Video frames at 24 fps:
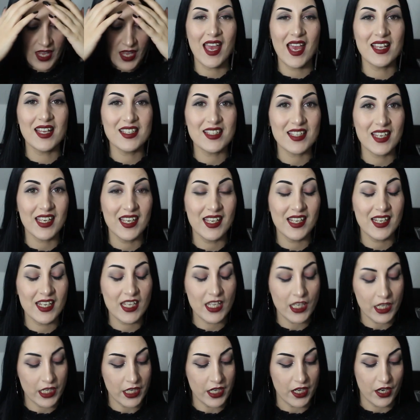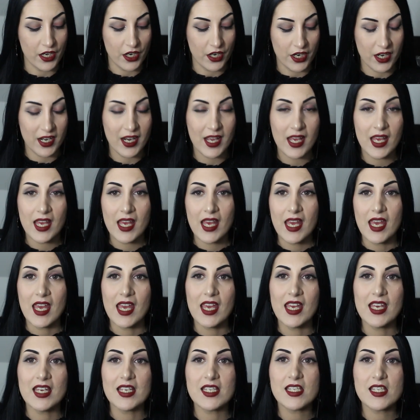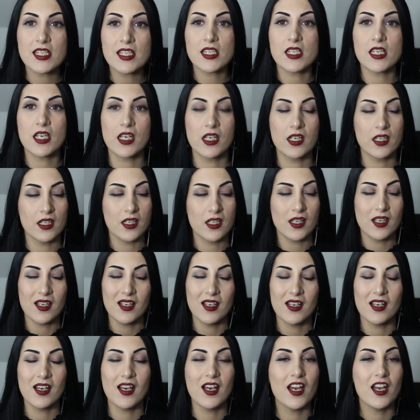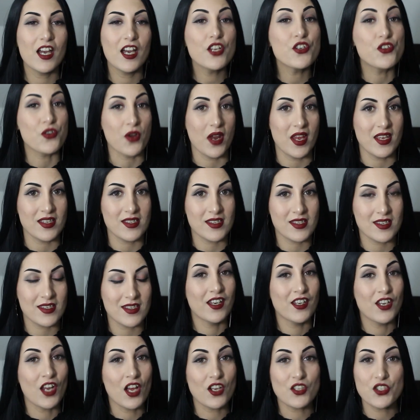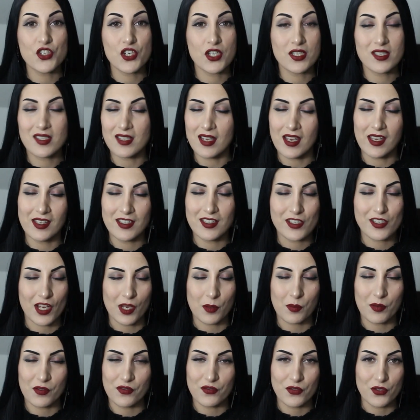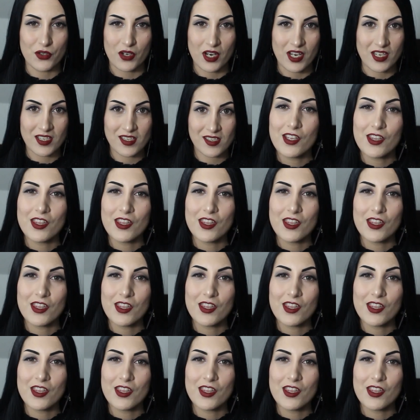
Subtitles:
And in here is a dress, and not just any type of dress.